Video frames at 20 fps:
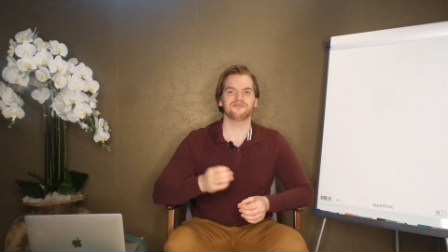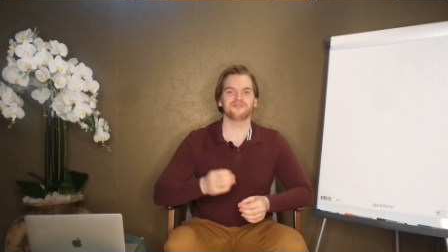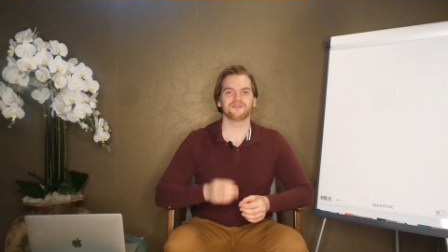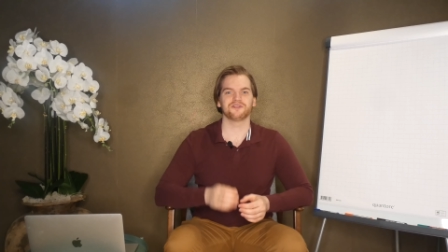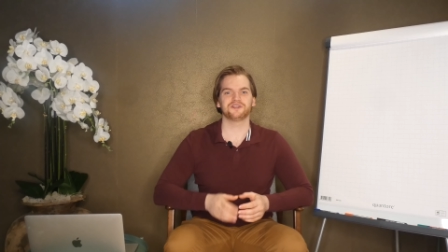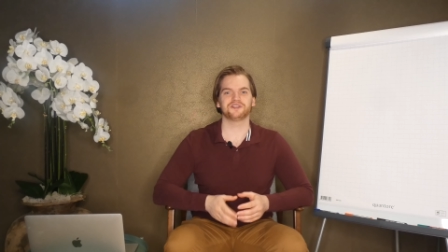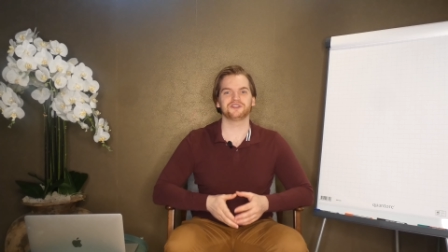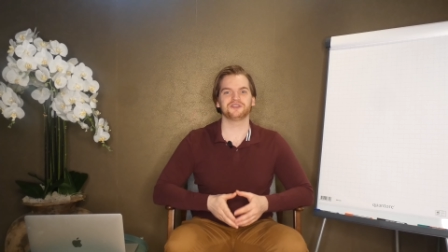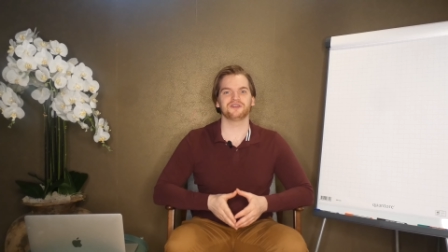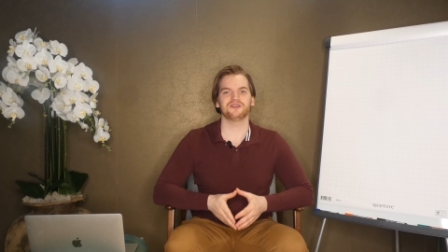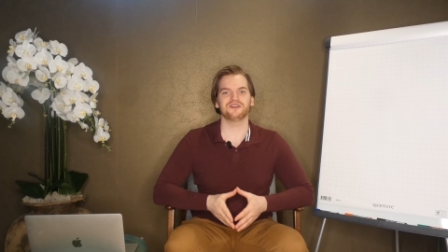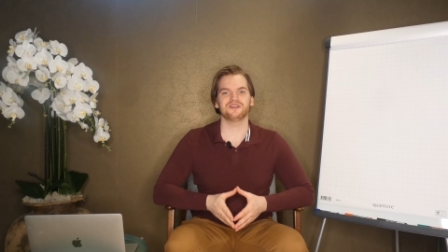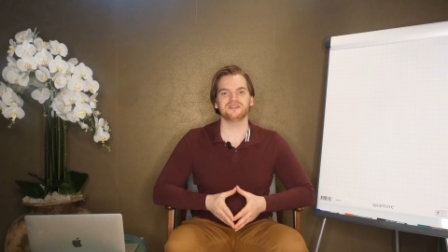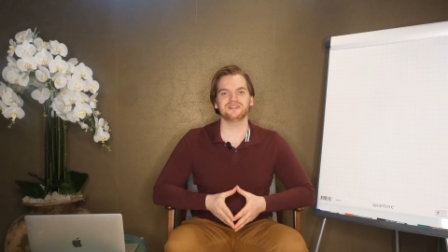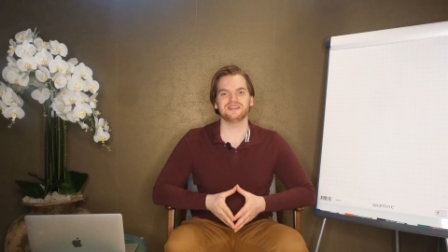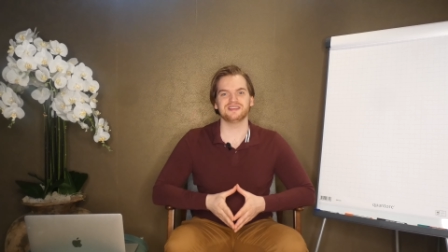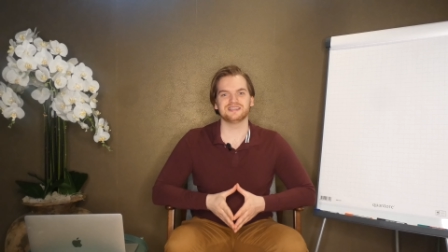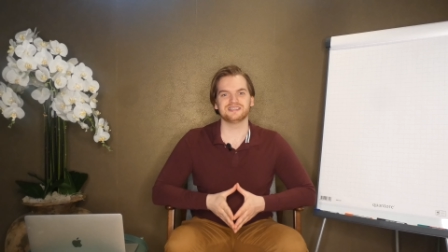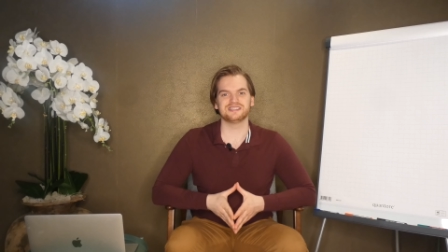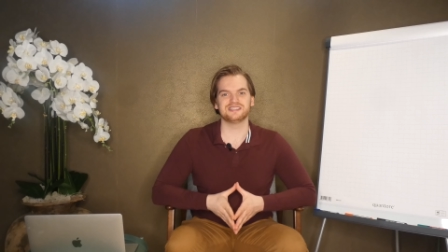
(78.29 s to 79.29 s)
for
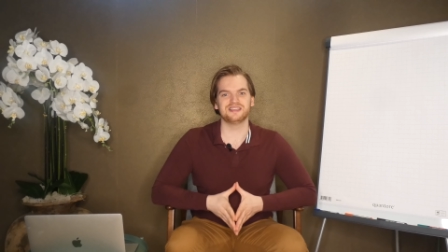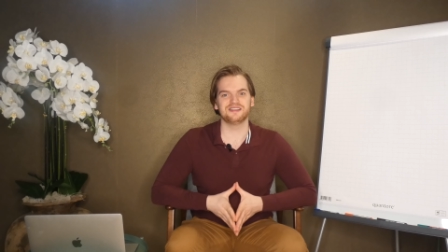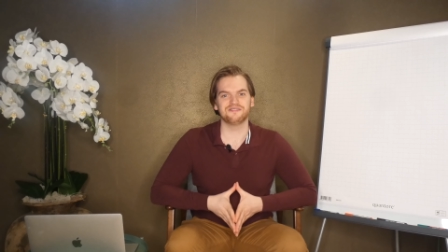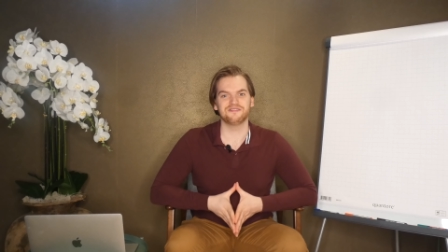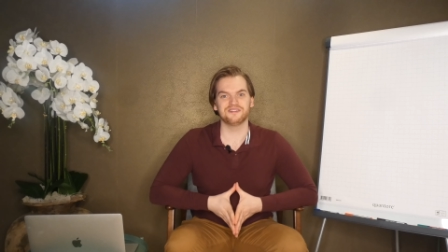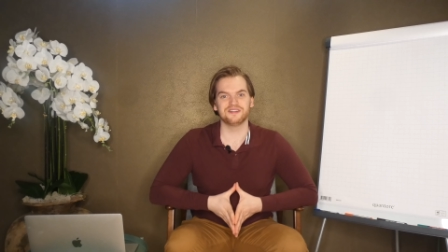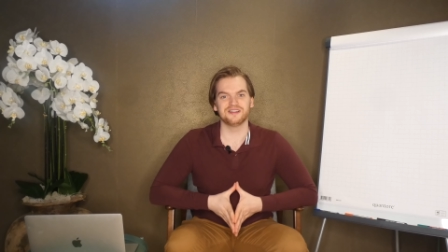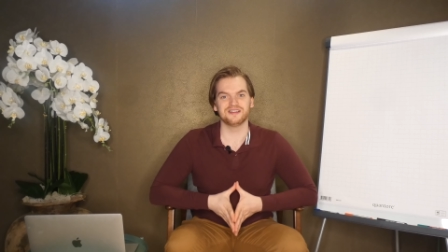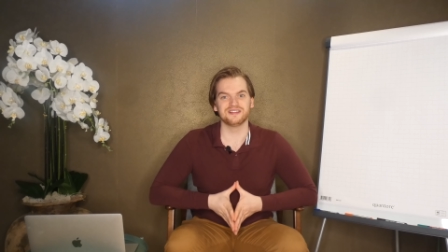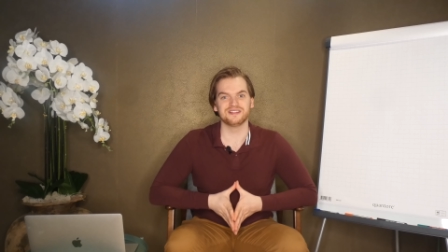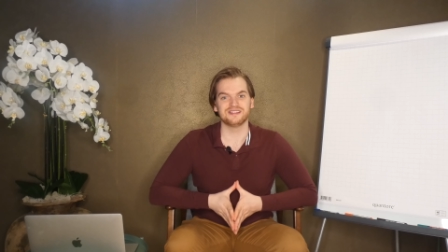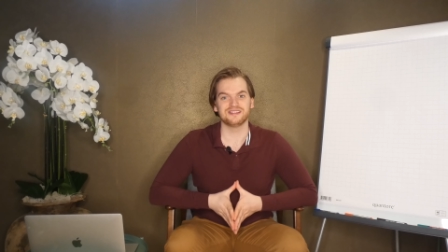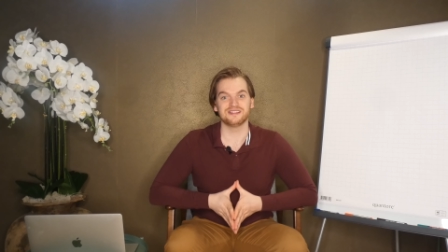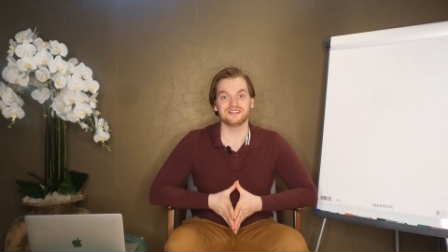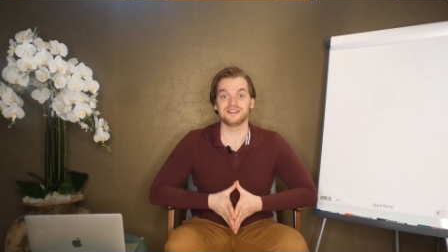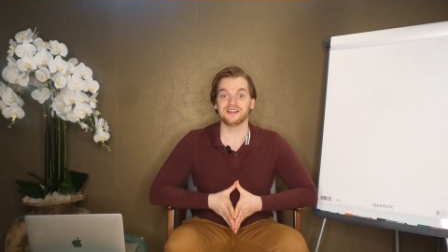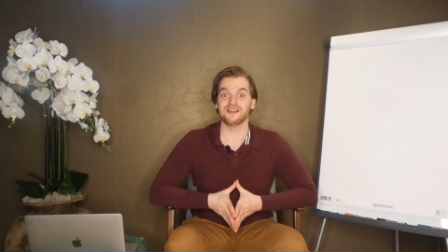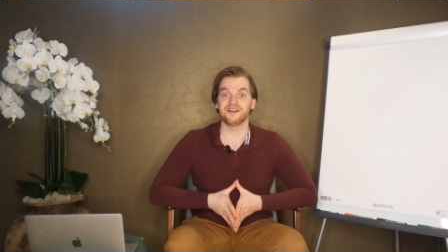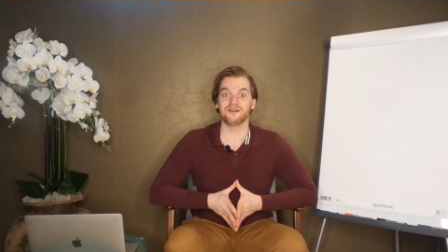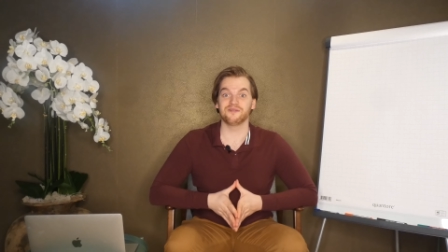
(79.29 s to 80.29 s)
sure this dividend
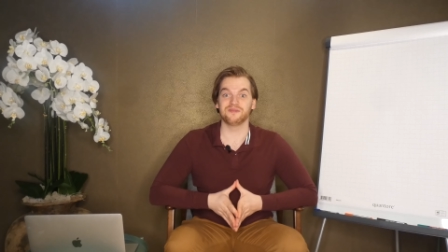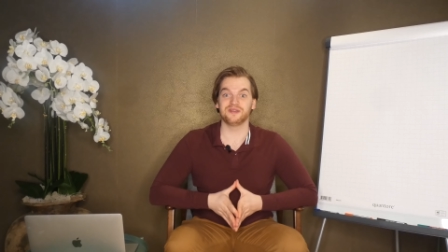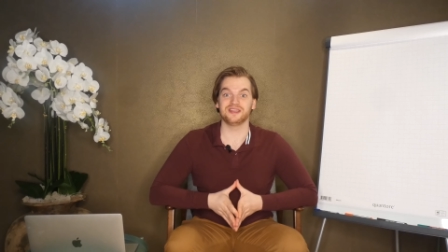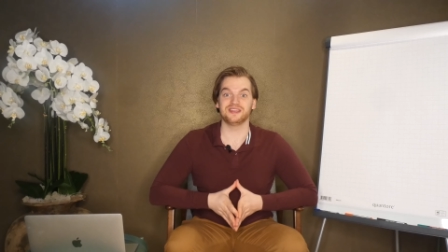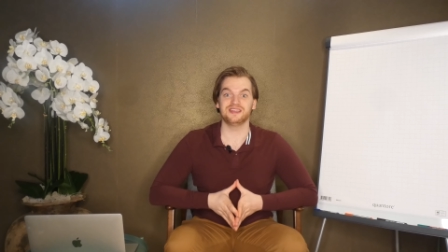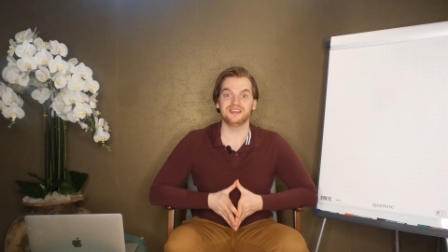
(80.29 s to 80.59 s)
the coming